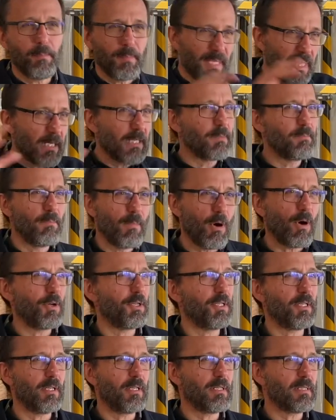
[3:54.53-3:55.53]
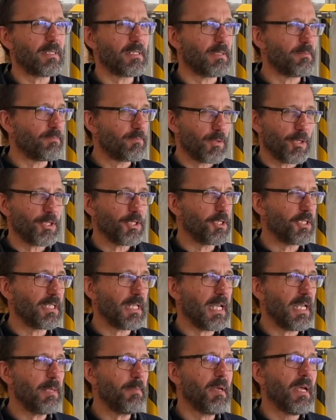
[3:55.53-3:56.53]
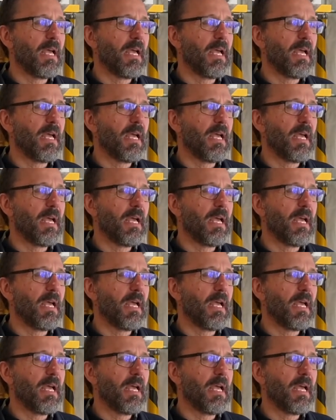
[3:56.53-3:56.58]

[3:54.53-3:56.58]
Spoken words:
build models and prototype.